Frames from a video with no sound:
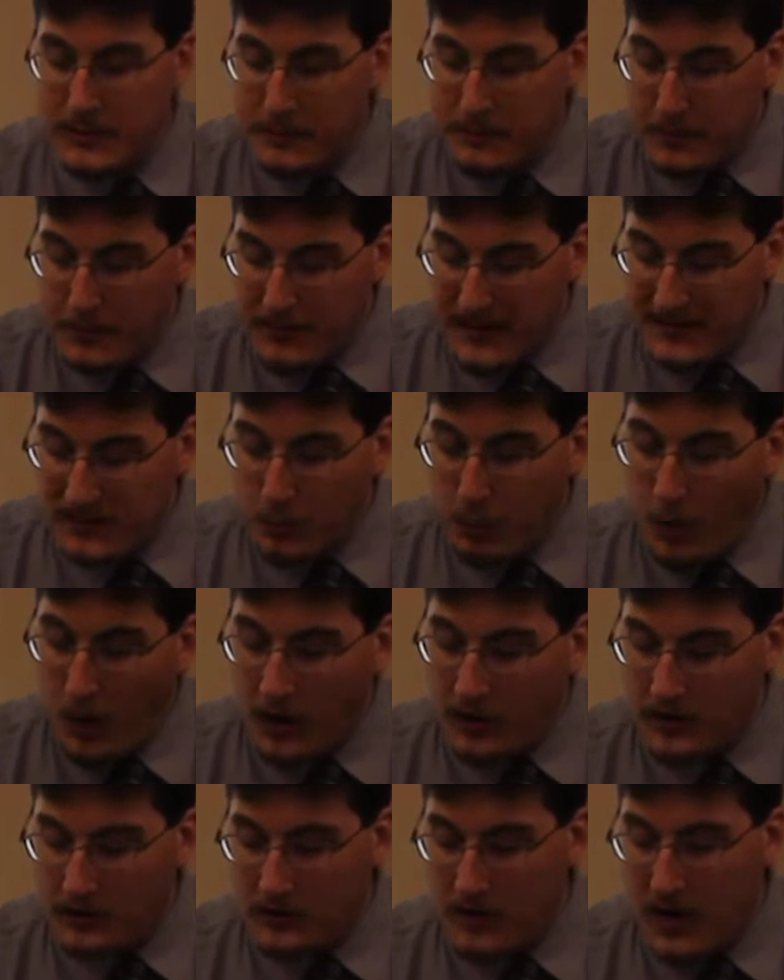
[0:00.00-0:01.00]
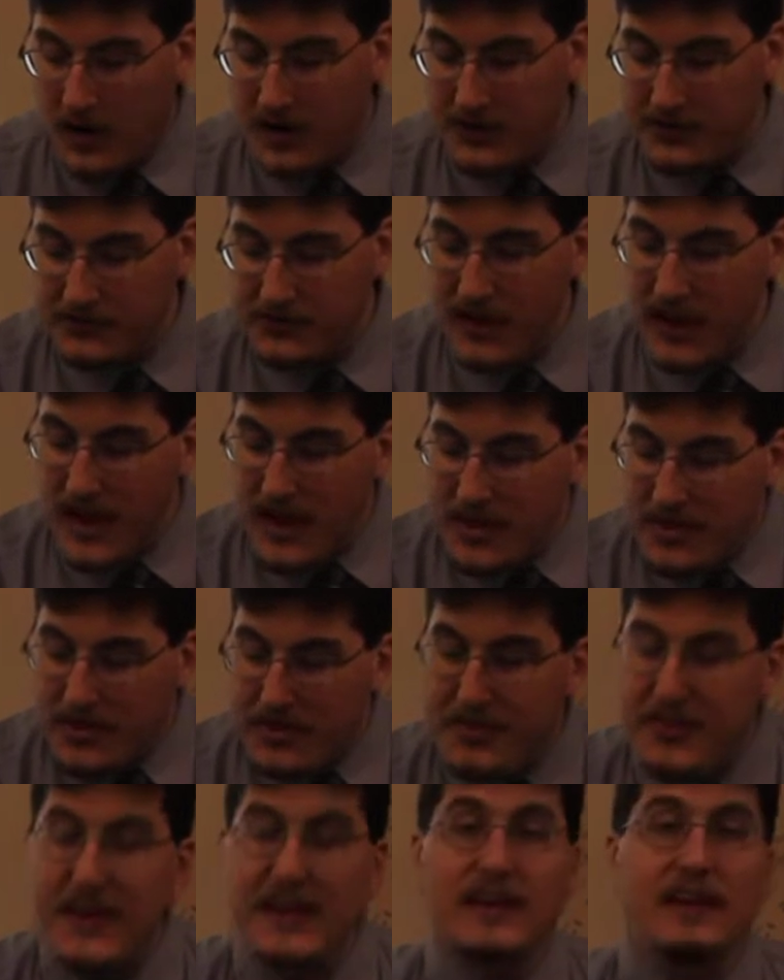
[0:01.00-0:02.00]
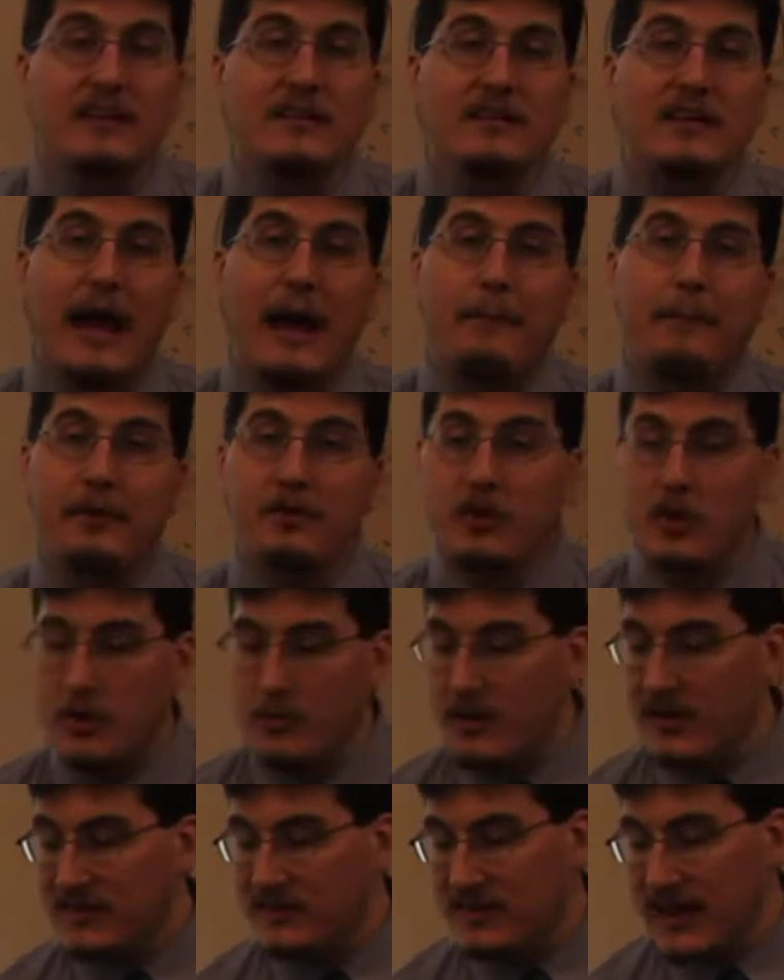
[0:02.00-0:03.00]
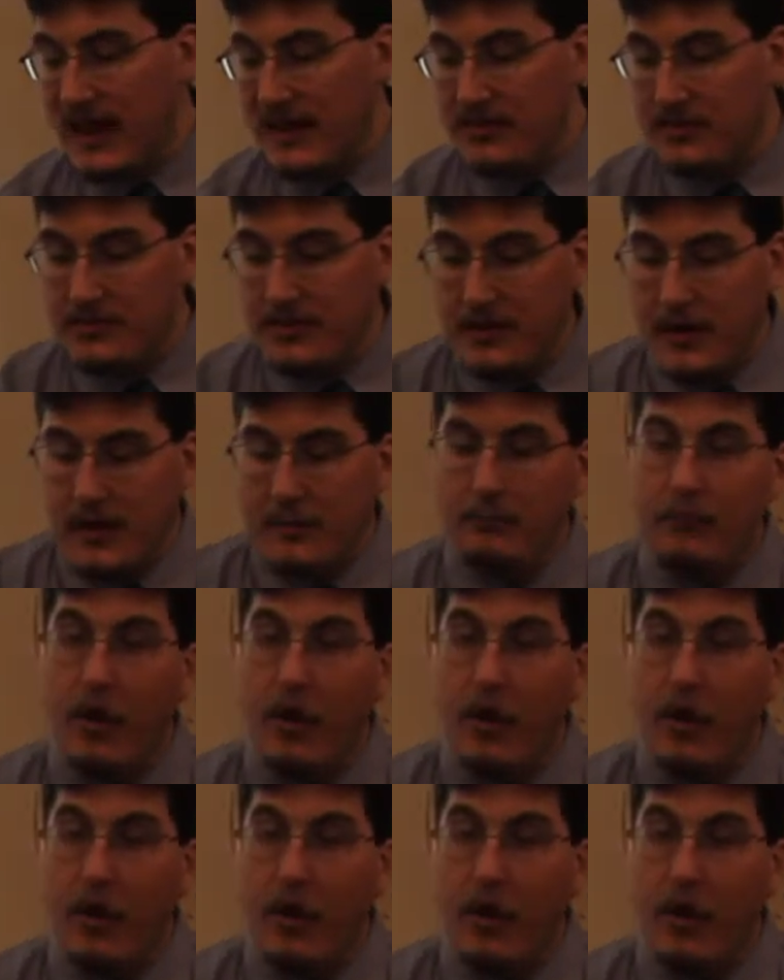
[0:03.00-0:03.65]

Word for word: that prevents water loss thickened epidermis and uh,